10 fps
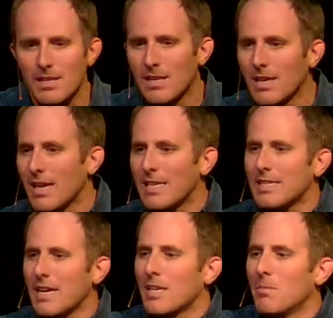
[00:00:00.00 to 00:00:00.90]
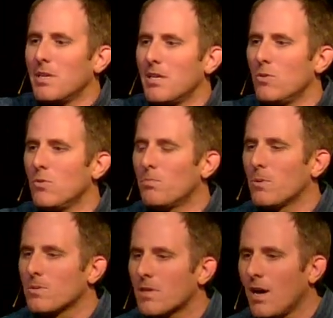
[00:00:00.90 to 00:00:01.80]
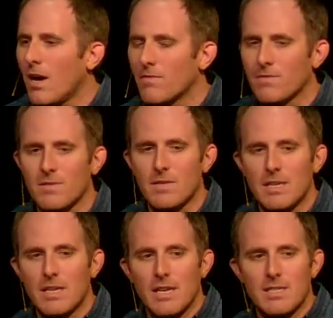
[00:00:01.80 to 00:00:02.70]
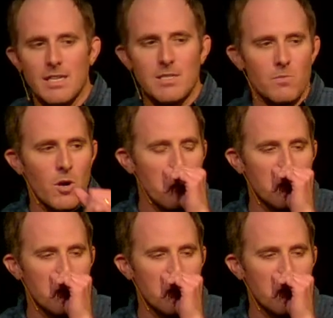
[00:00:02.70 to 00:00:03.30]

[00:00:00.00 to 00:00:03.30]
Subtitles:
it's not going to be you who pulls it off. It says in Romans,